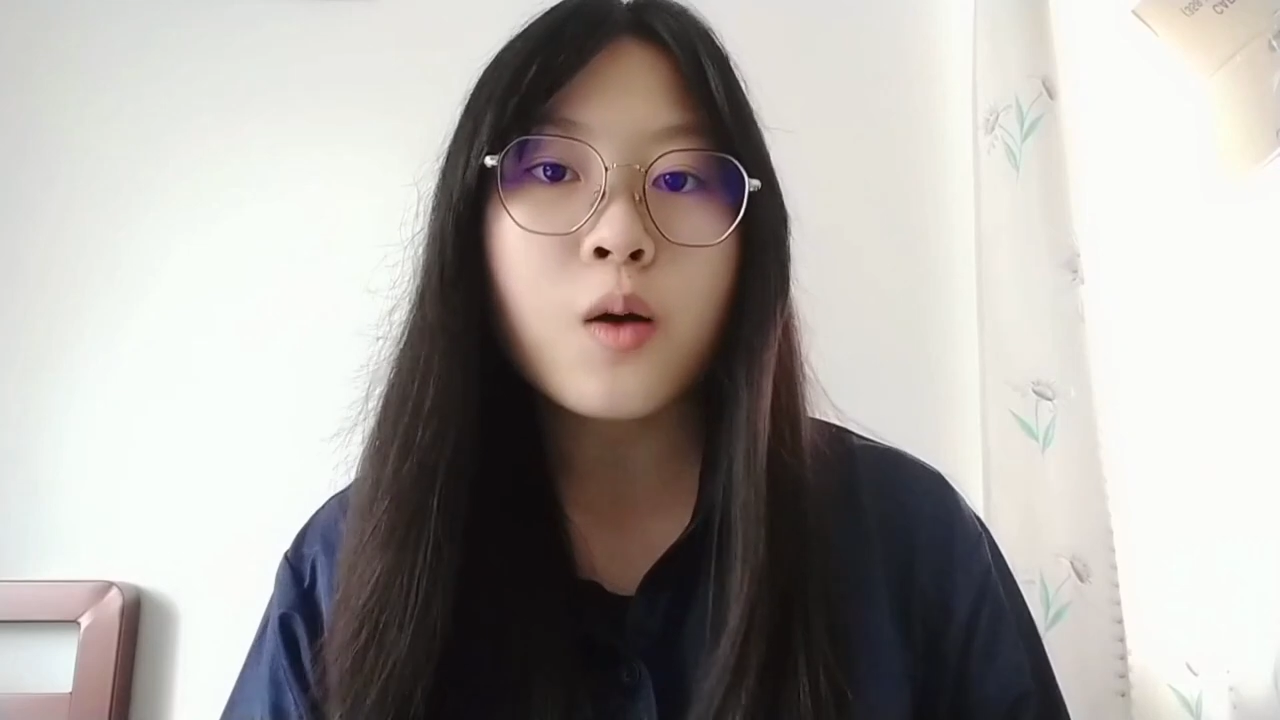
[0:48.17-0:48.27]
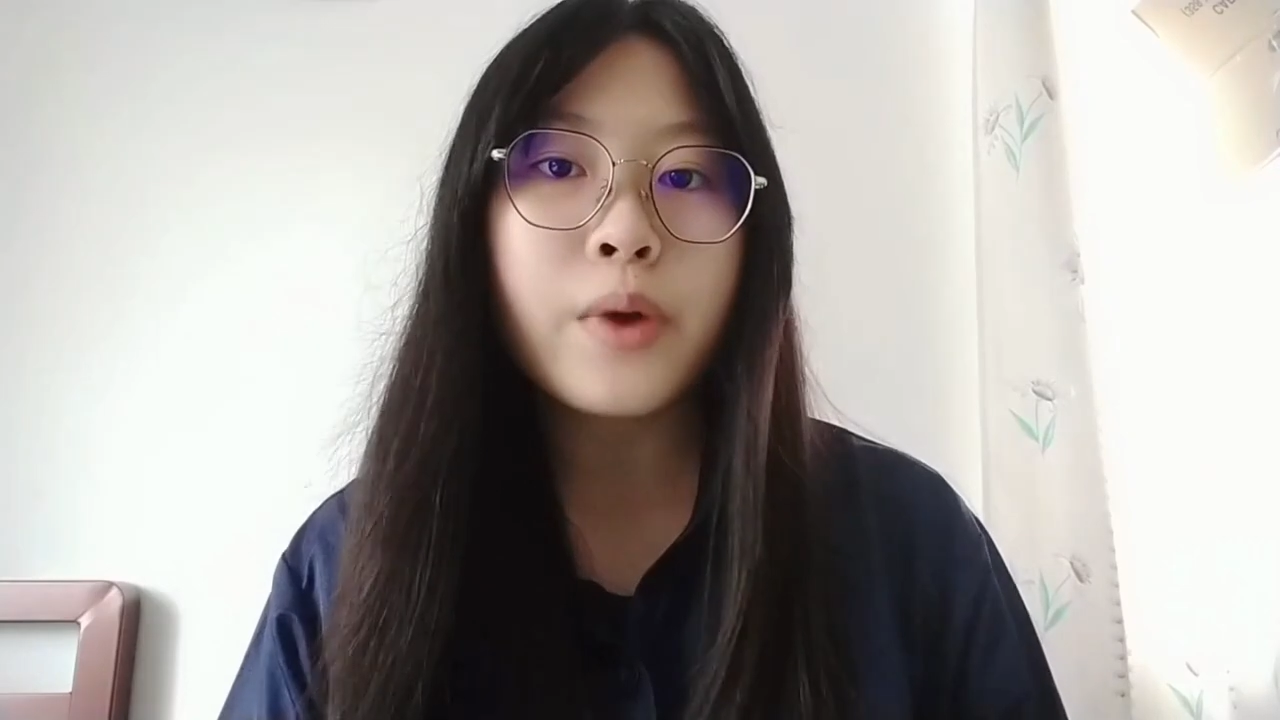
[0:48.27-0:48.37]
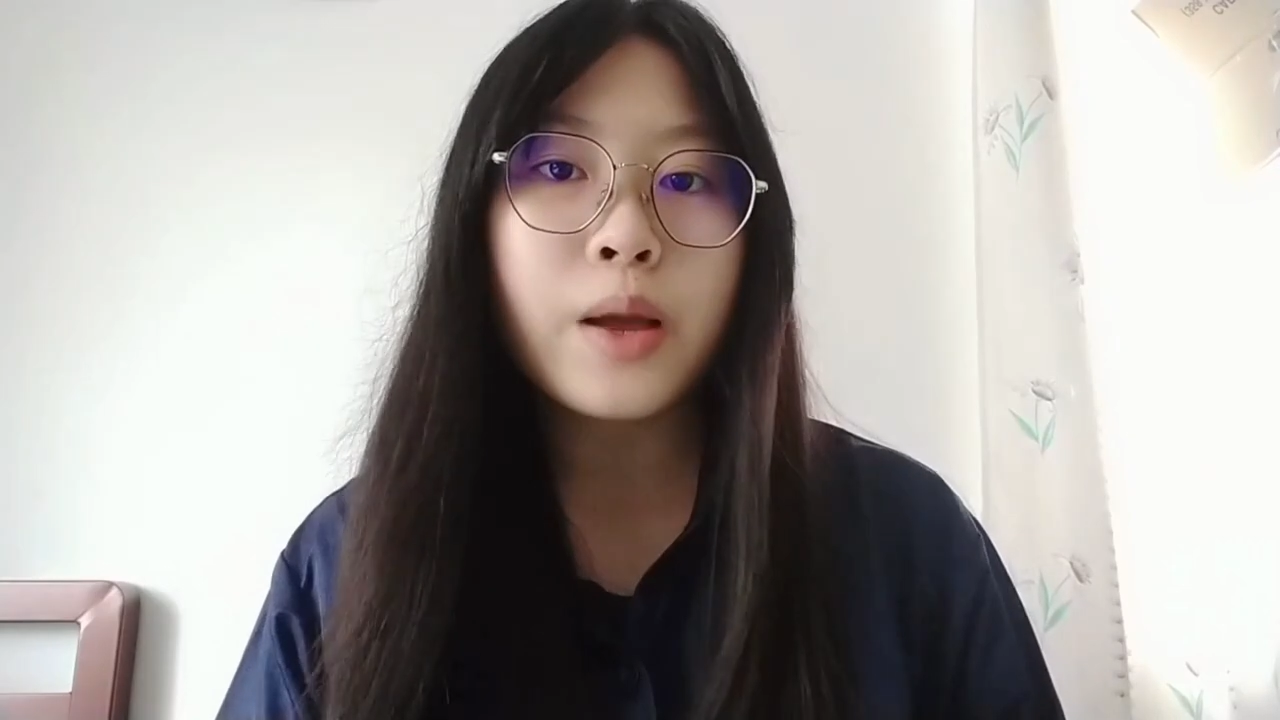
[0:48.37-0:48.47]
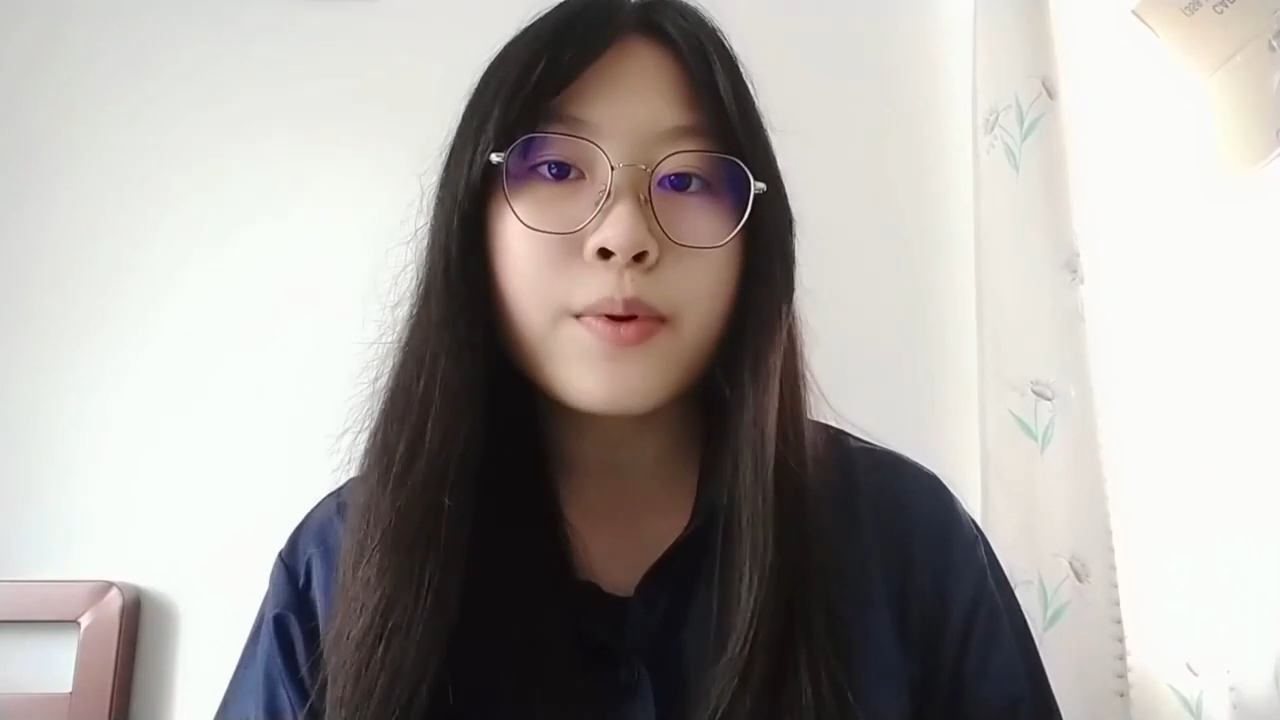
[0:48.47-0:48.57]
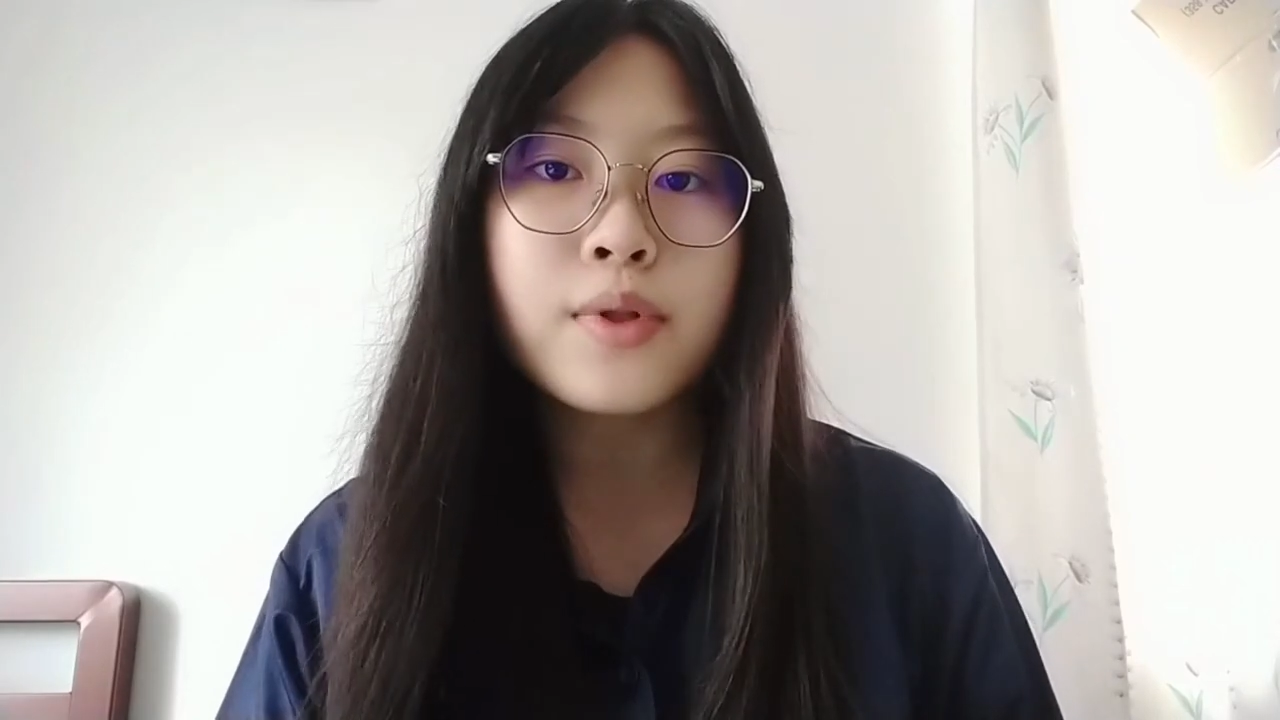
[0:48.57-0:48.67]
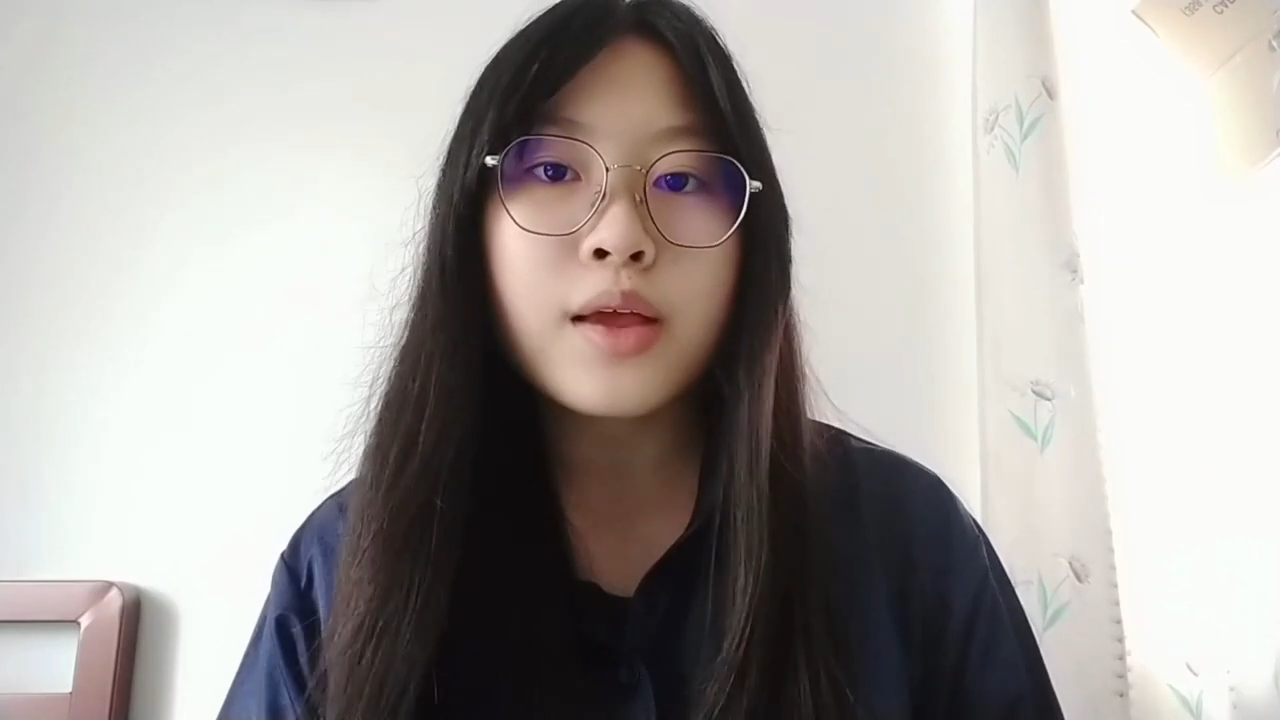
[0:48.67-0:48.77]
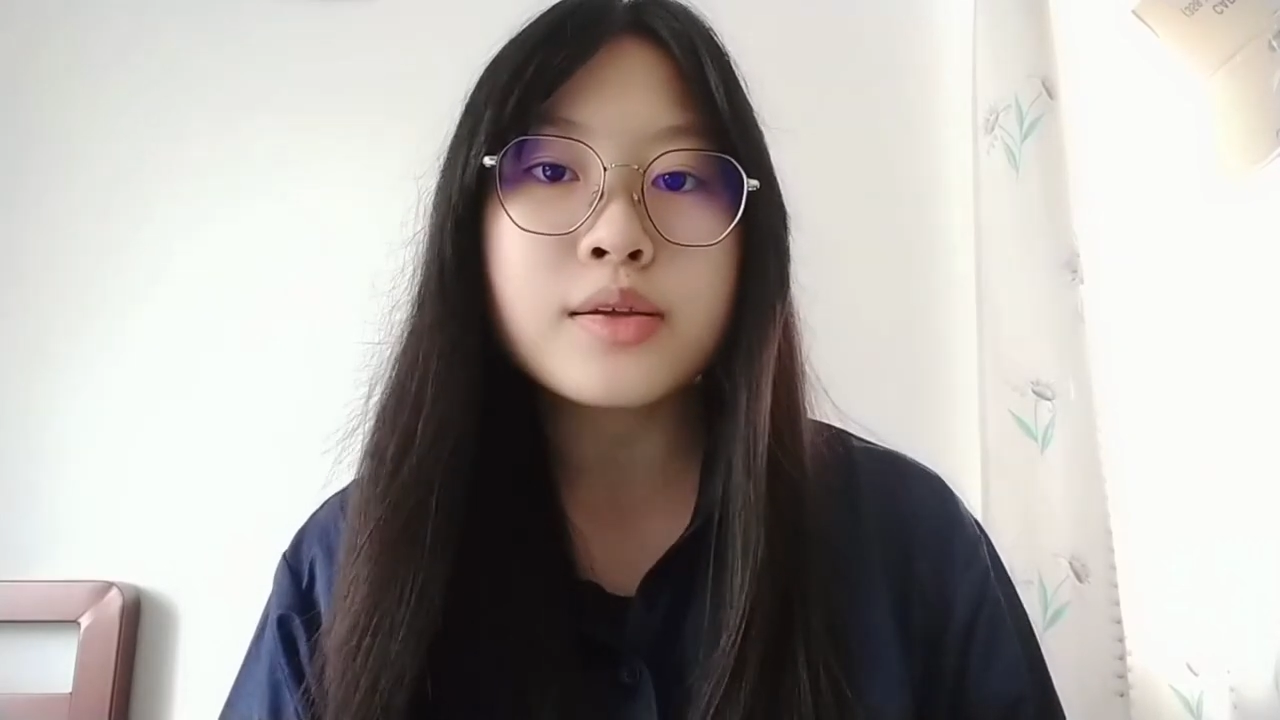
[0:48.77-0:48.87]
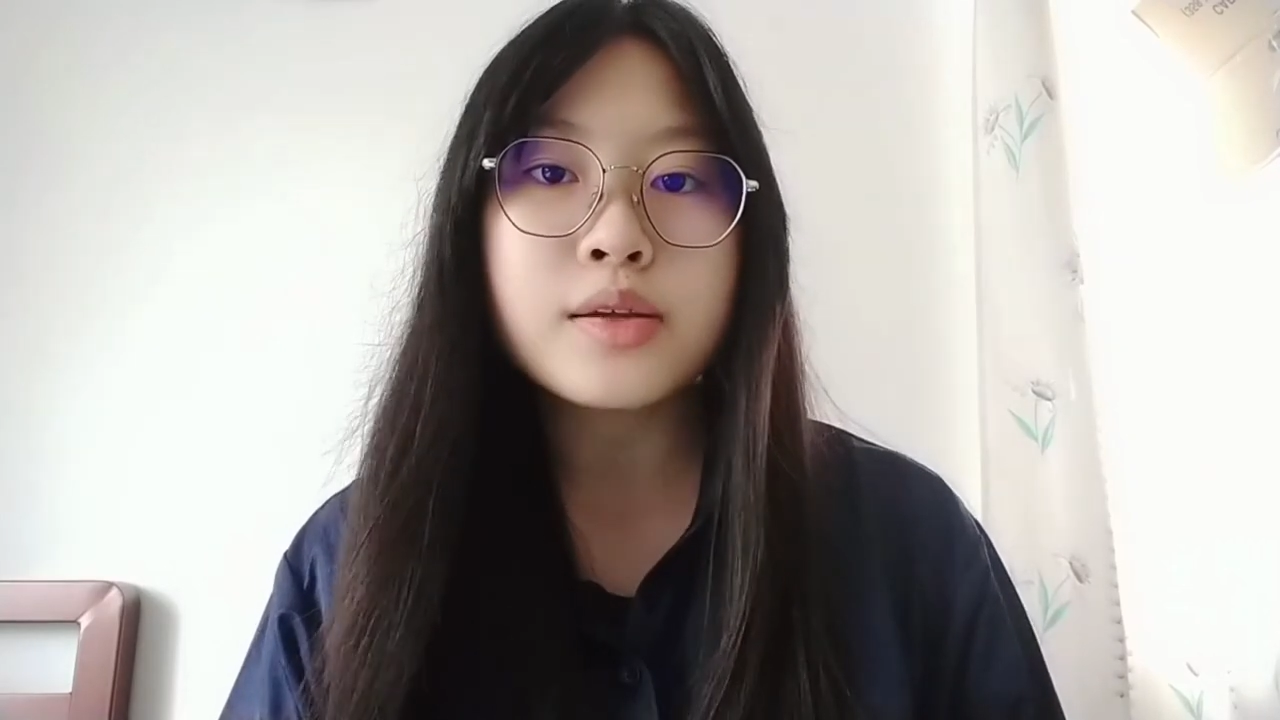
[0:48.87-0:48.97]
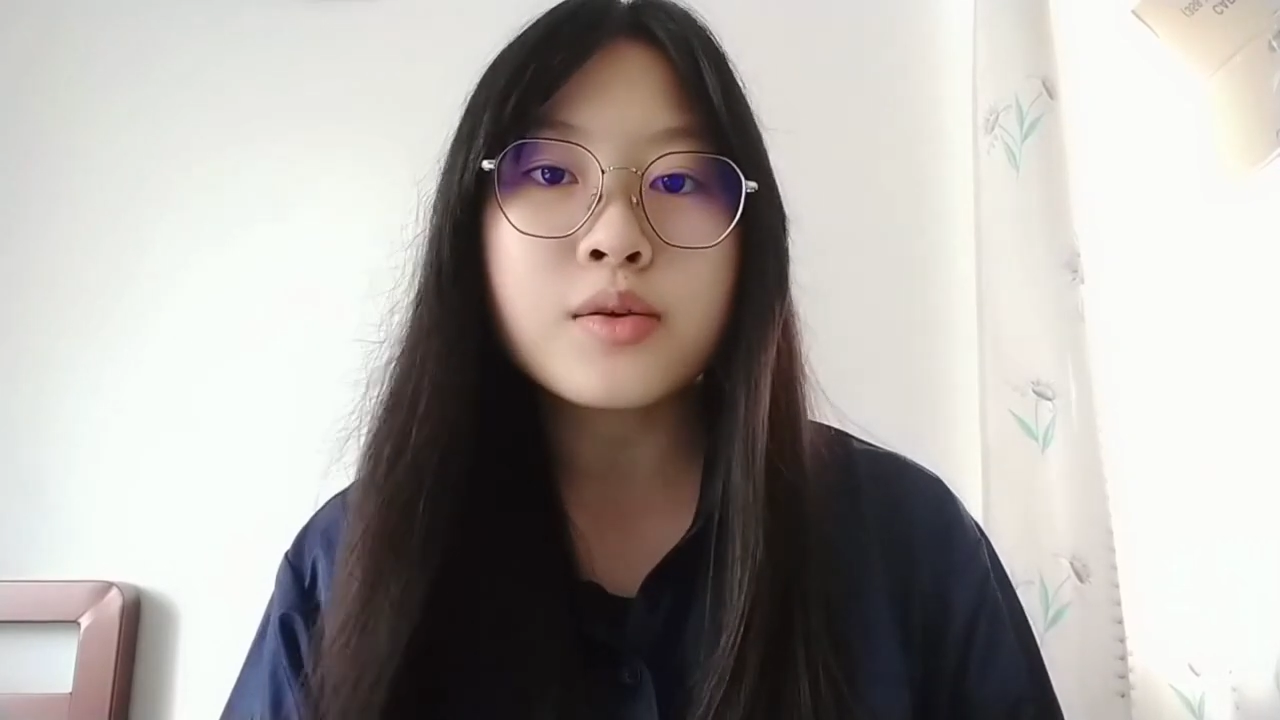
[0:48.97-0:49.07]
or bipolar